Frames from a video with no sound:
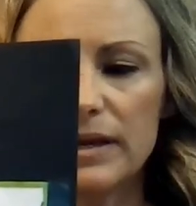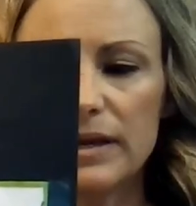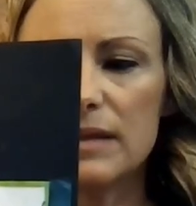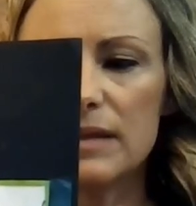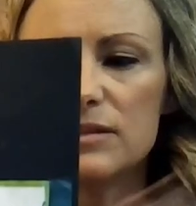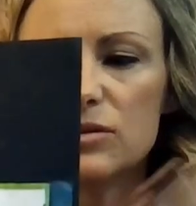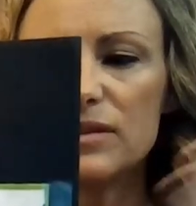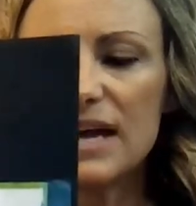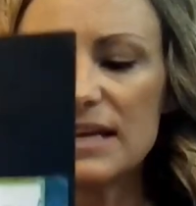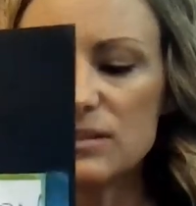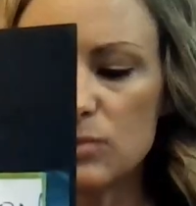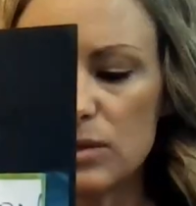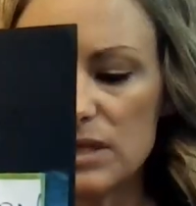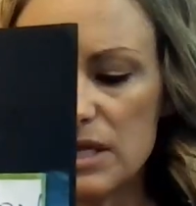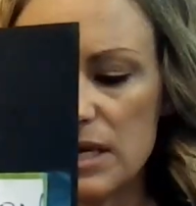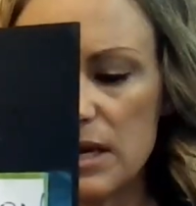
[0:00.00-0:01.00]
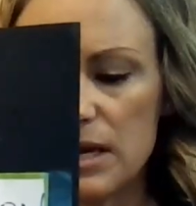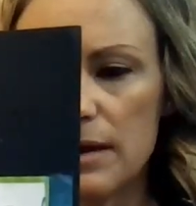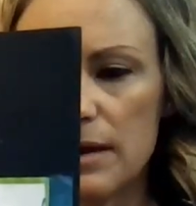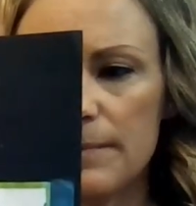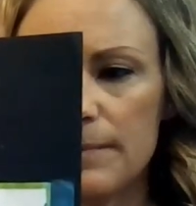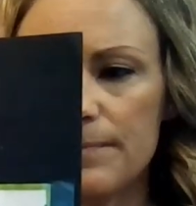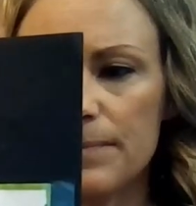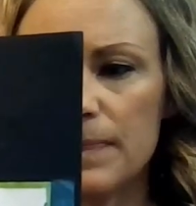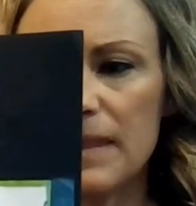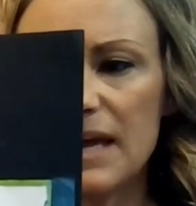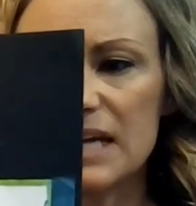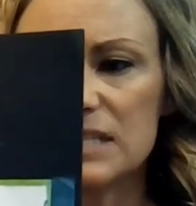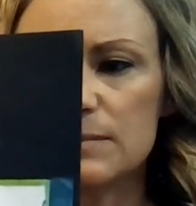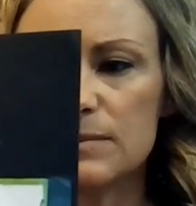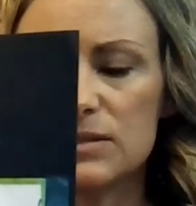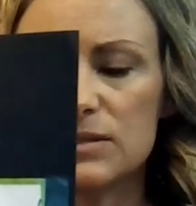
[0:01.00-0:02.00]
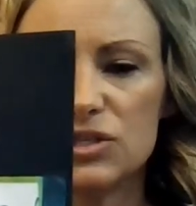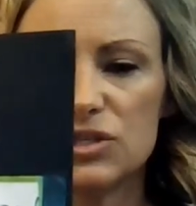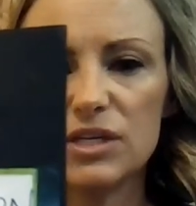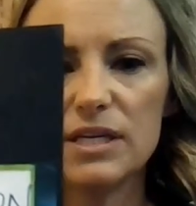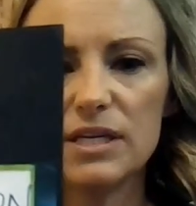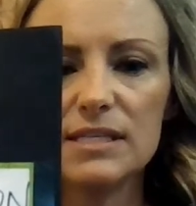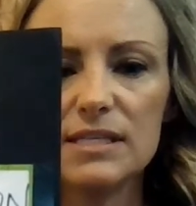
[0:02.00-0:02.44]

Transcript: And so that's what the exposition is.